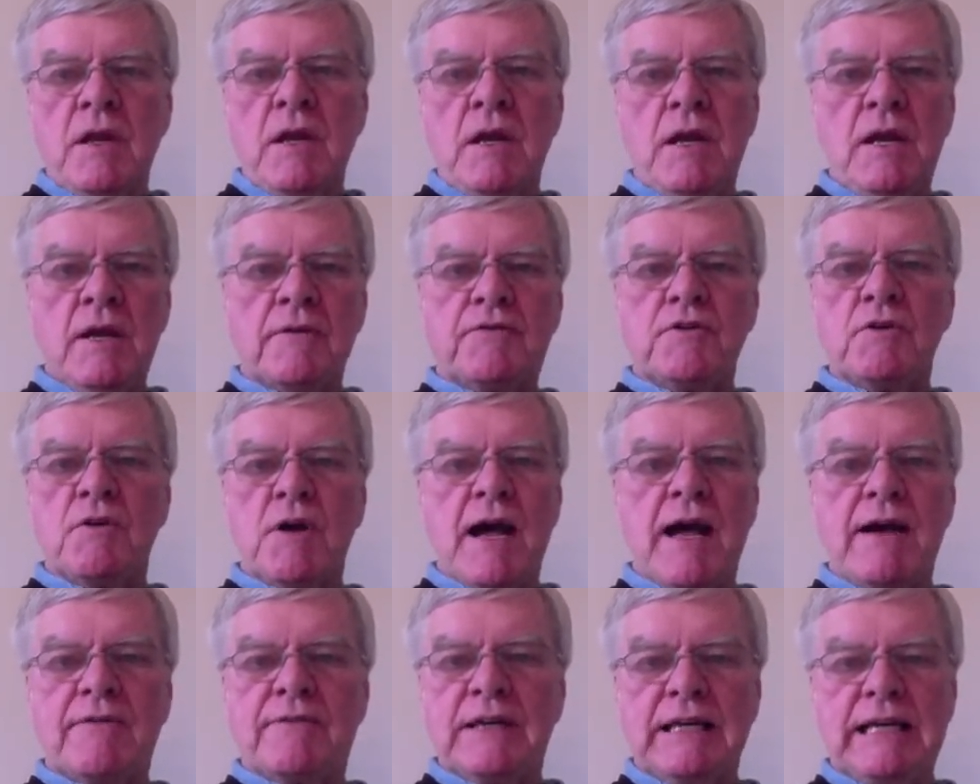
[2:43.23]
if you
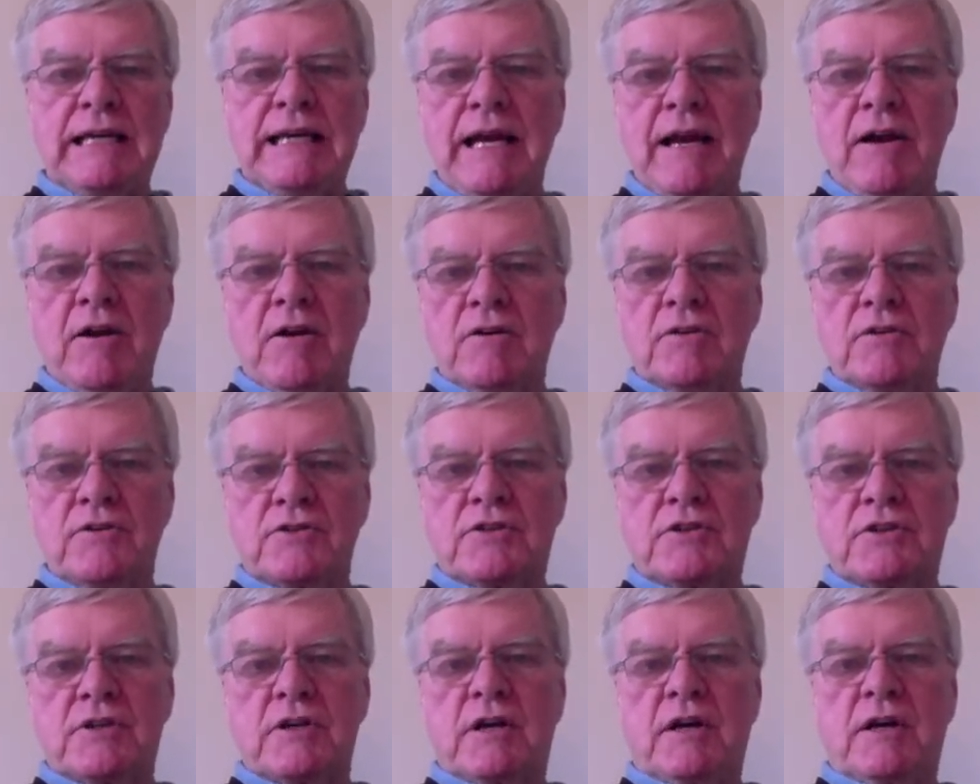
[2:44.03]
have any
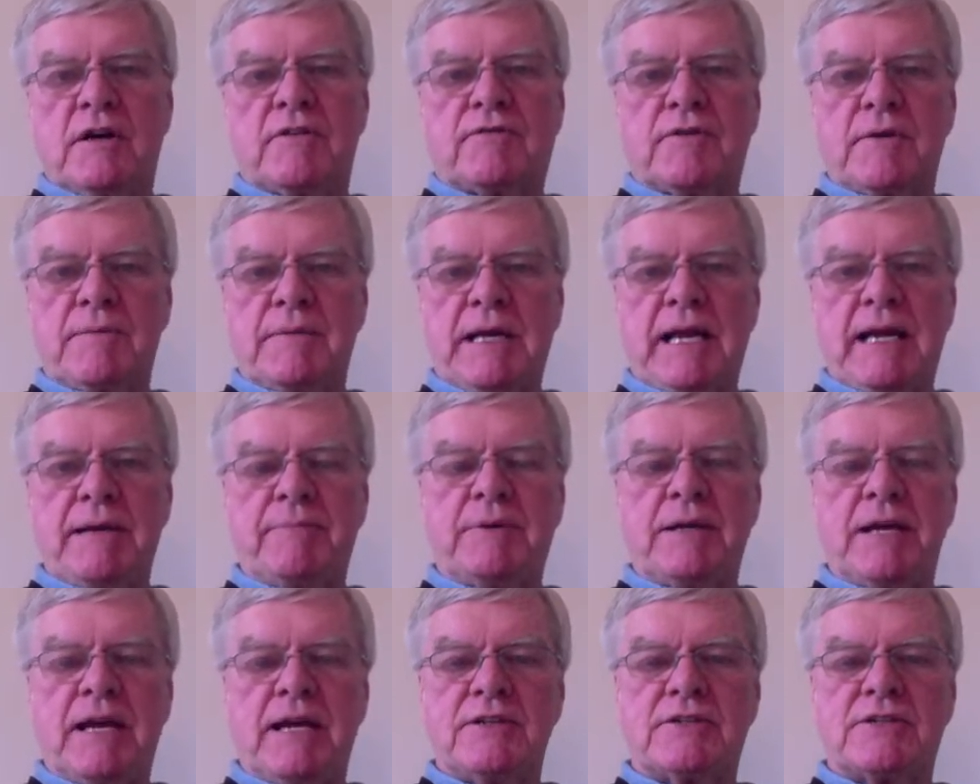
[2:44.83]
errors from an
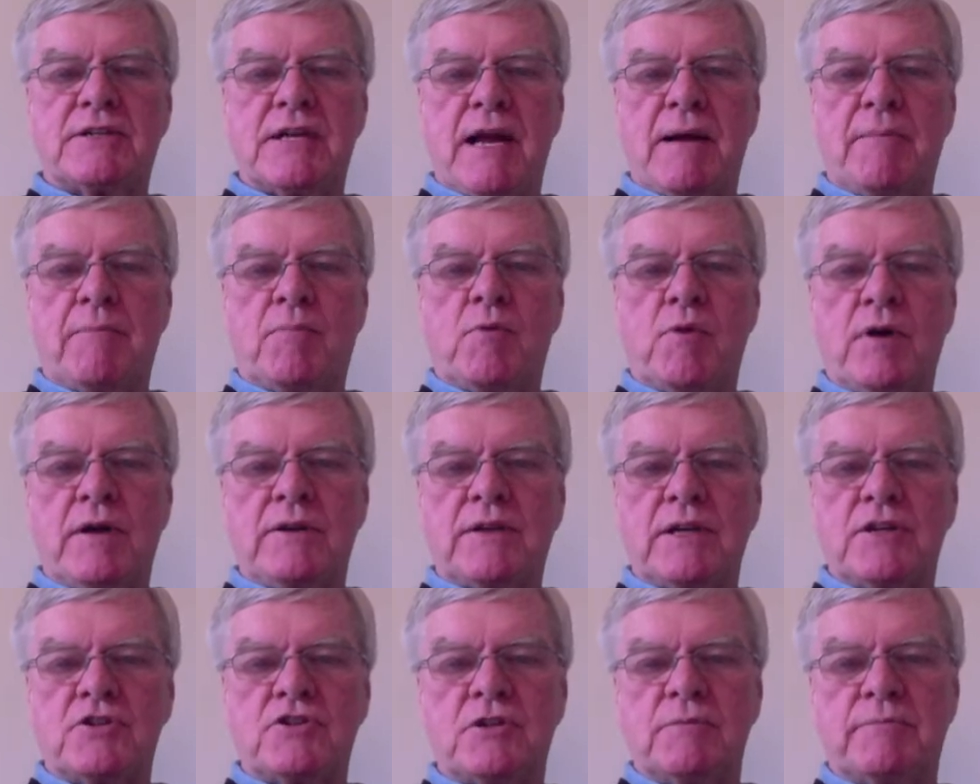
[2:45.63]
APA standpoint,
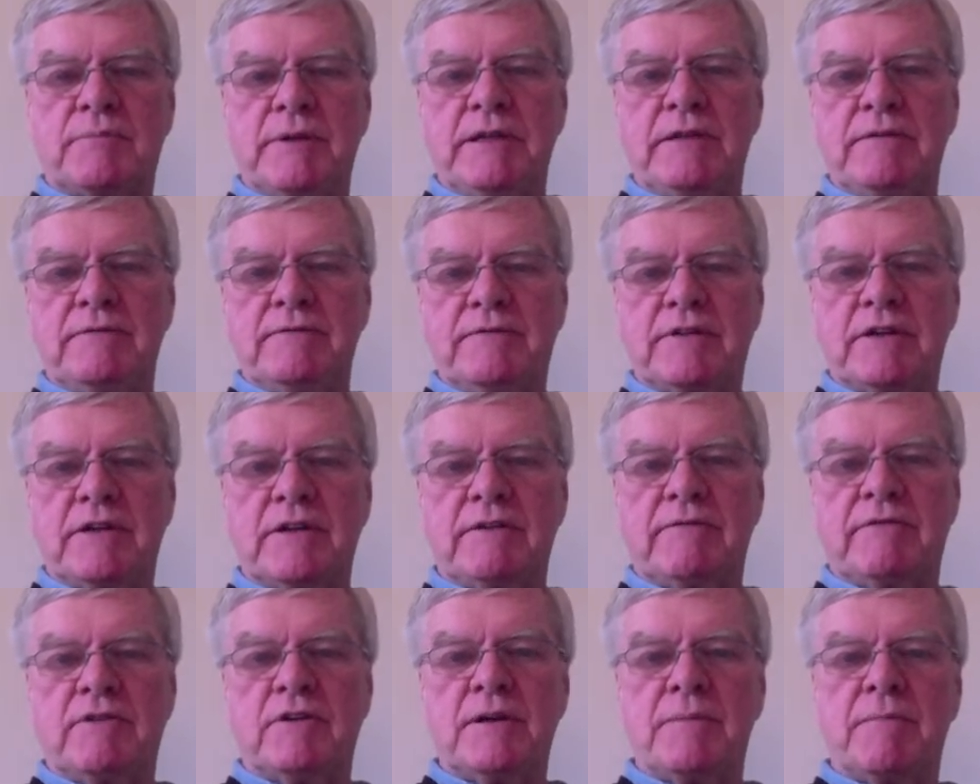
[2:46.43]
they should be
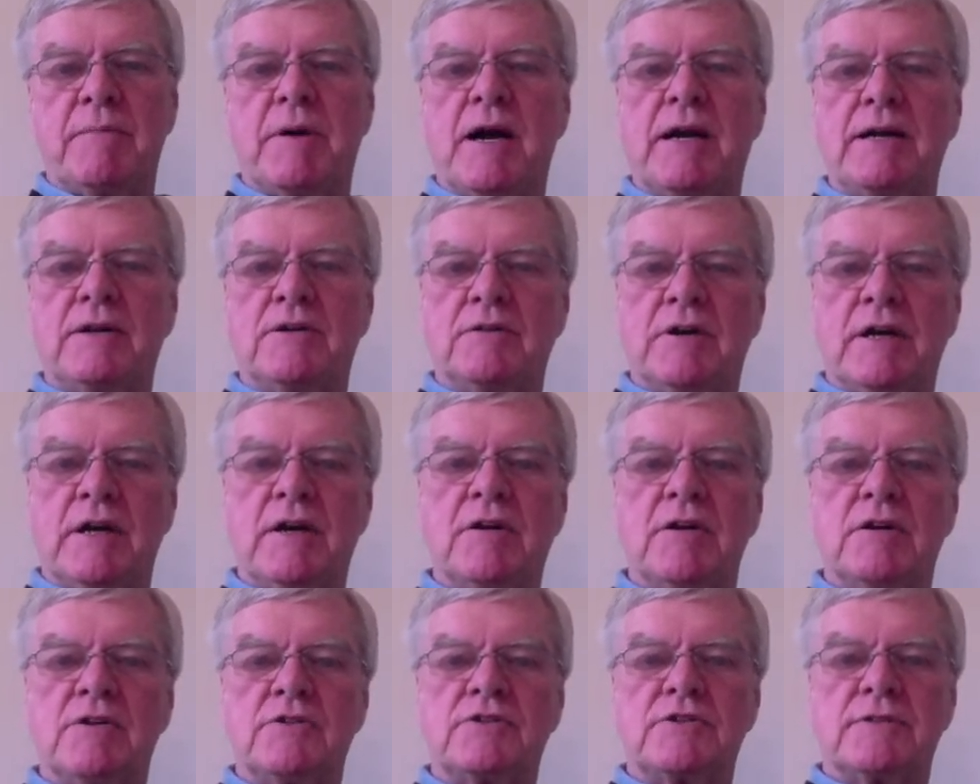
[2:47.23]
very, very minor
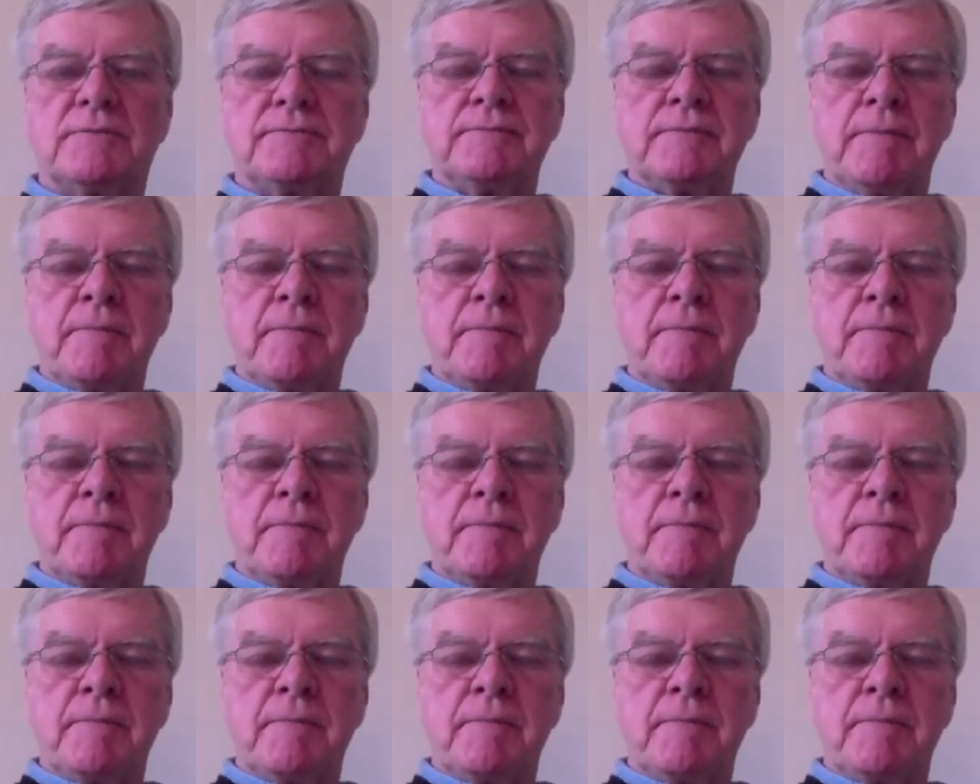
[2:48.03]
errors.